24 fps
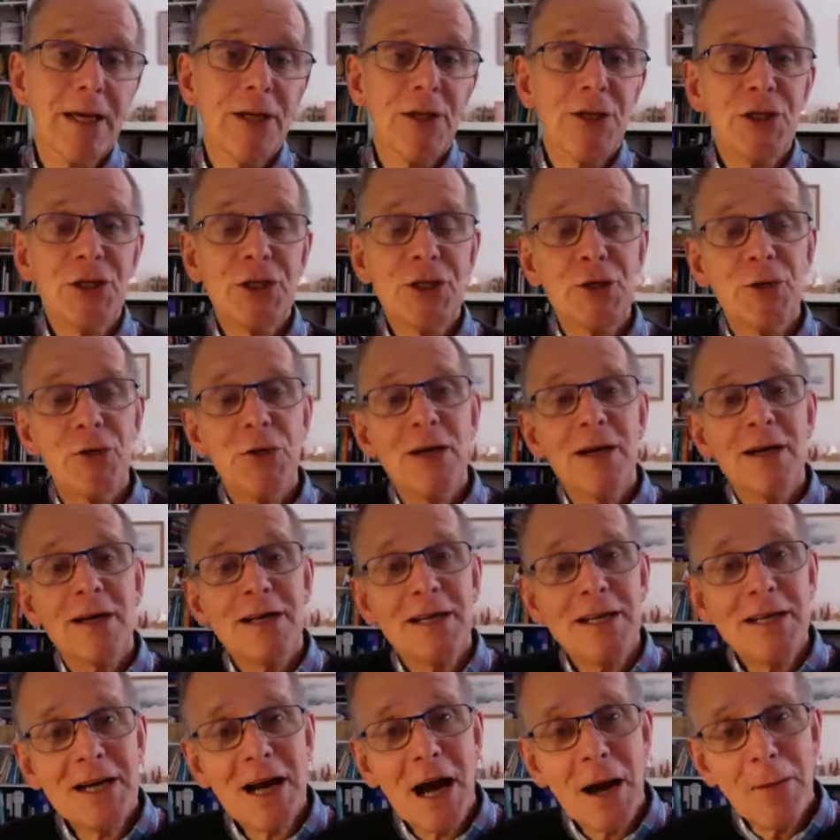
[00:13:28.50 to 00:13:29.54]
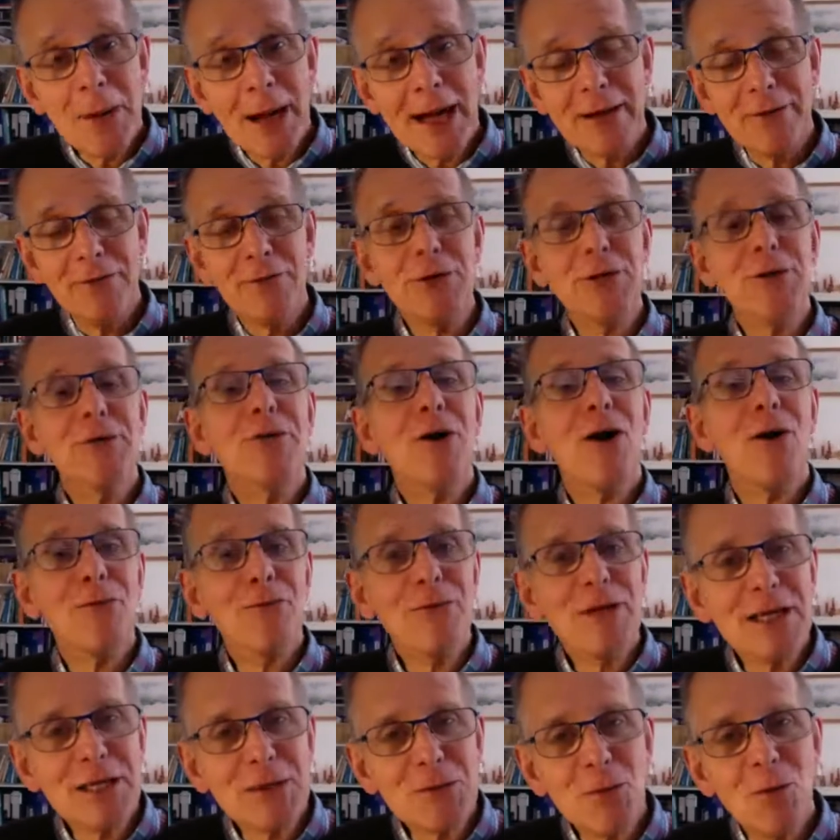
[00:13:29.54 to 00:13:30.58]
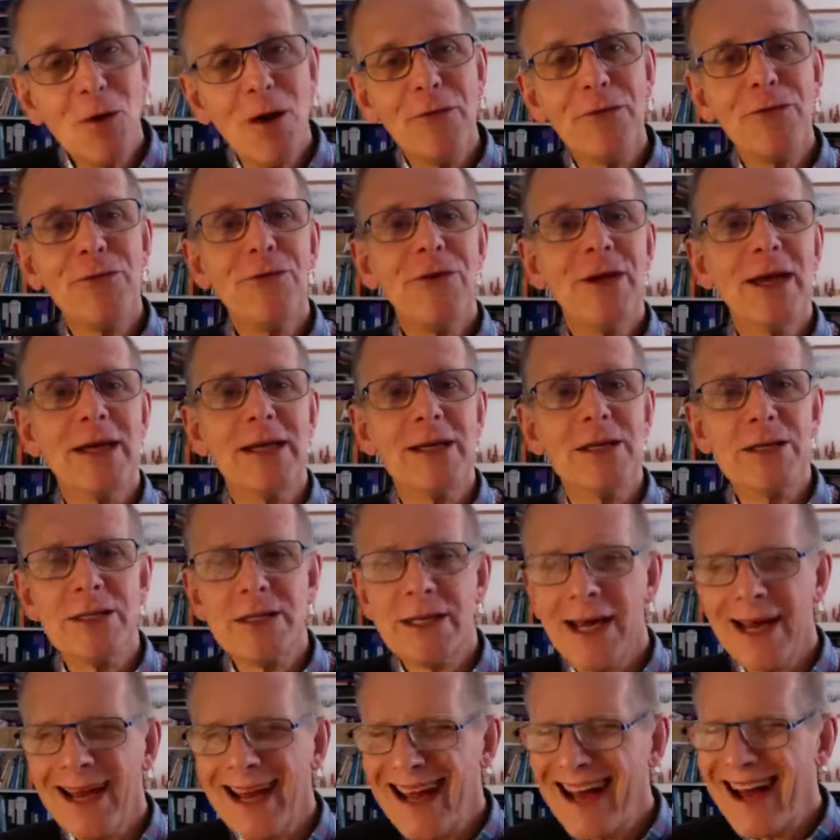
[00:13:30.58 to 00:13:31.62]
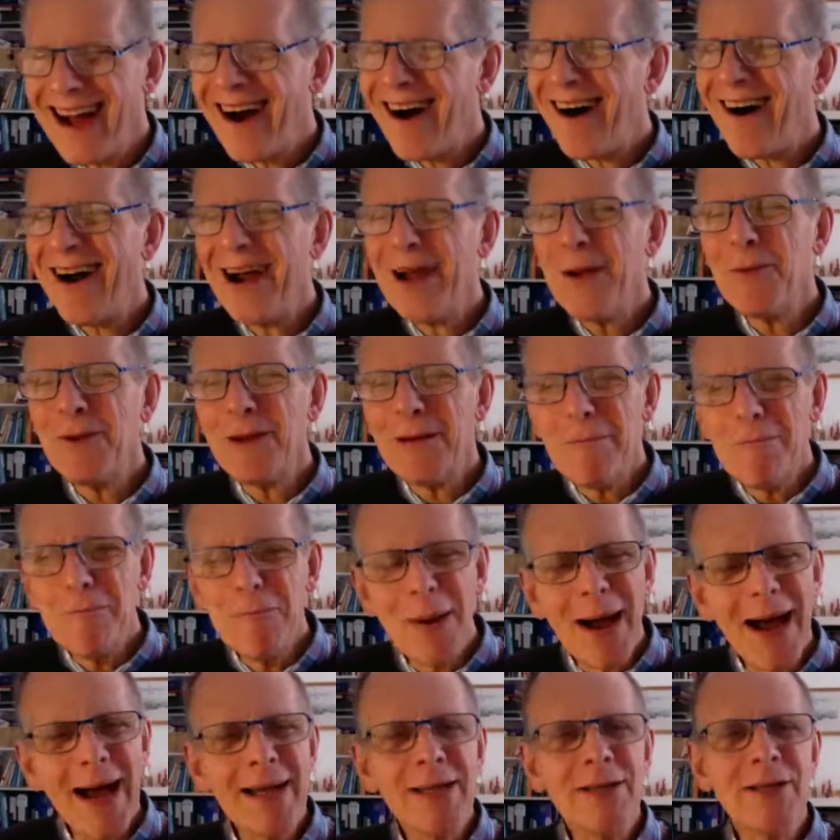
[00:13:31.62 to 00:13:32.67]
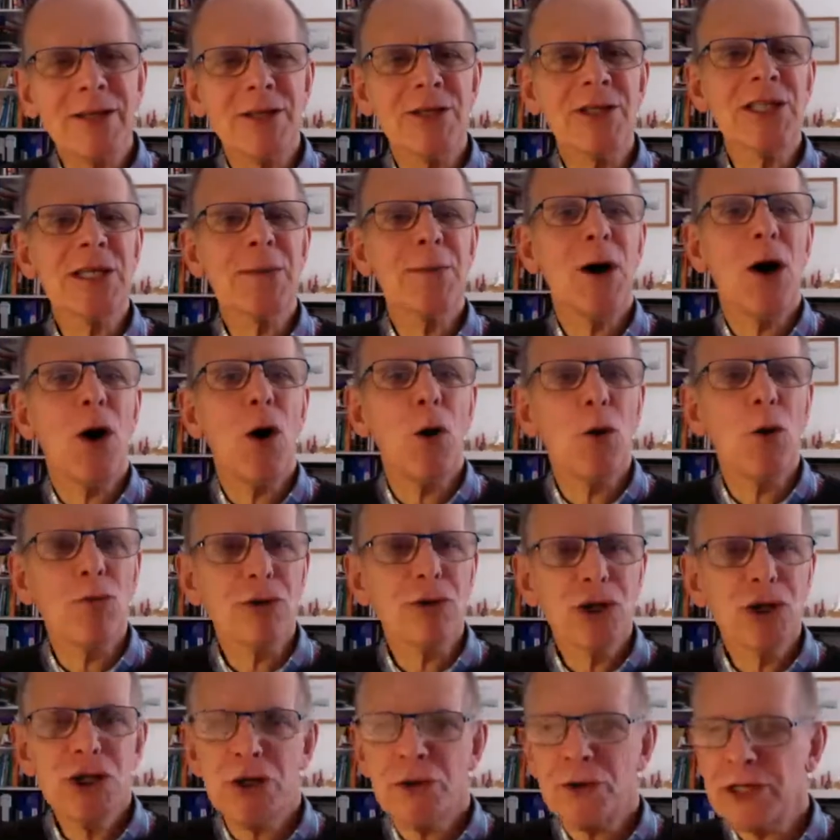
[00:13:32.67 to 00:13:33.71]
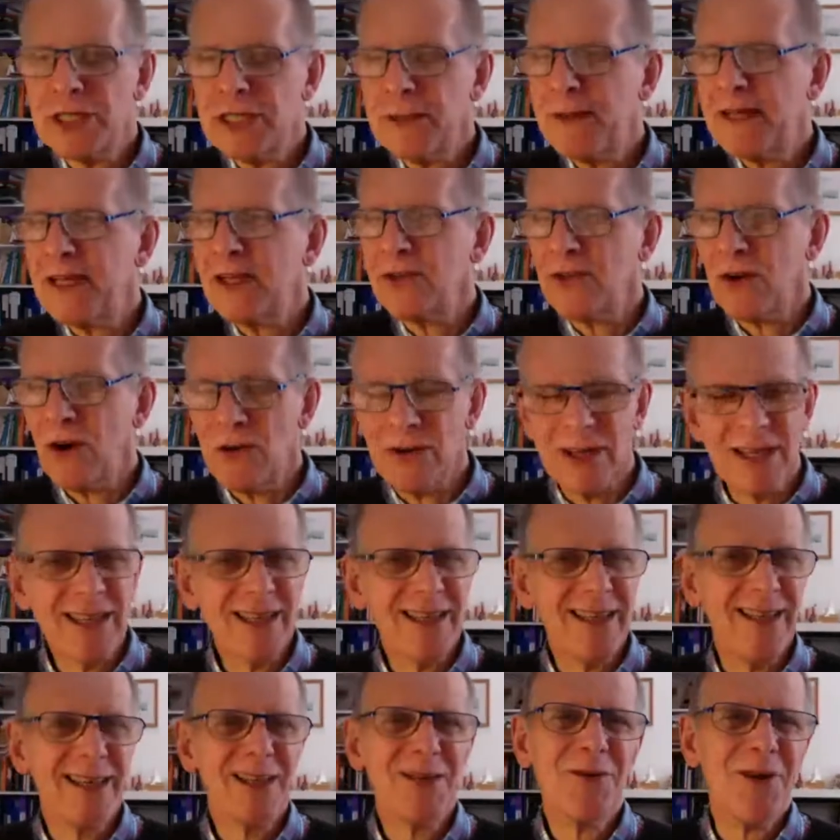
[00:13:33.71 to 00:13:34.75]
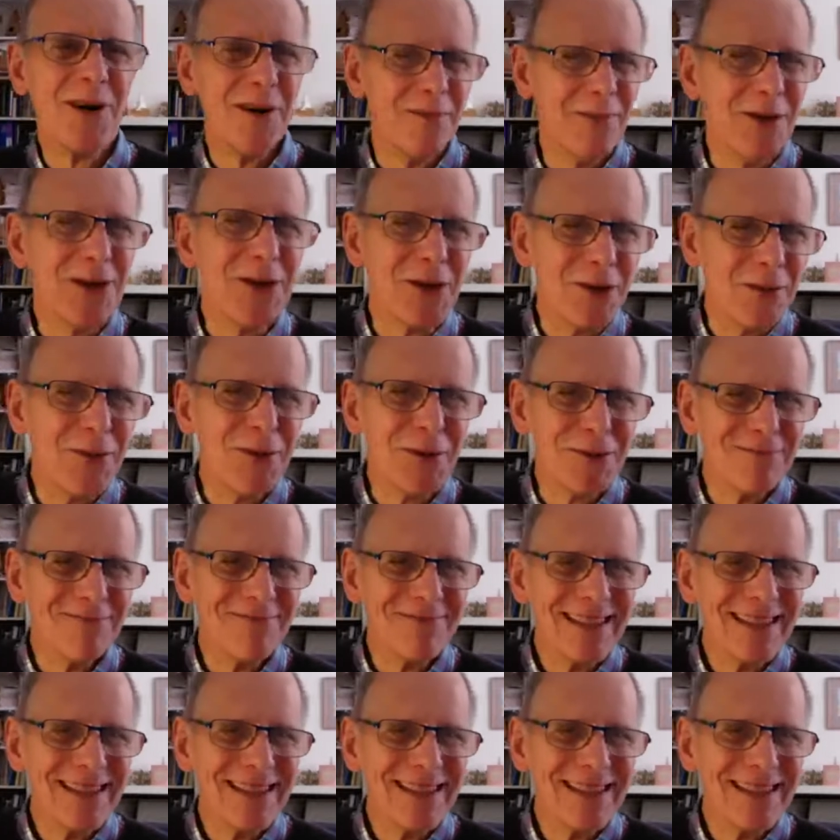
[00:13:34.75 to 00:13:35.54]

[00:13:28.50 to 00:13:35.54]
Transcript: to come out of this one thing and say, I will abandon some old surety, because honestly, it's quite miserable.